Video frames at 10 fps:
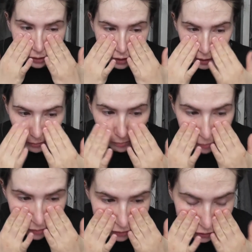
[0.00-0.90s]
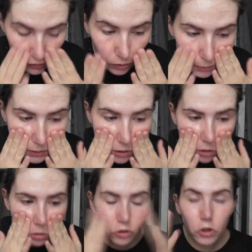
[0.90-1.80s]
The
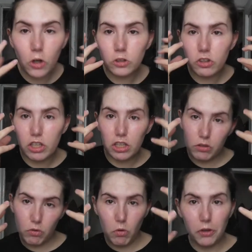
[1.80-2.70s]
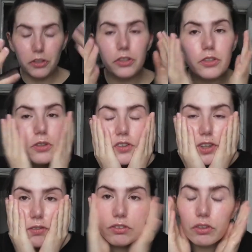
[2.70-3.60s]
sorbitol draws the water to the
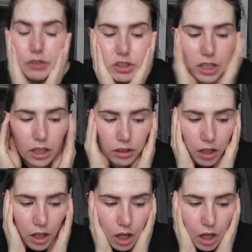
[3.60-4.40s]
surface of your skin.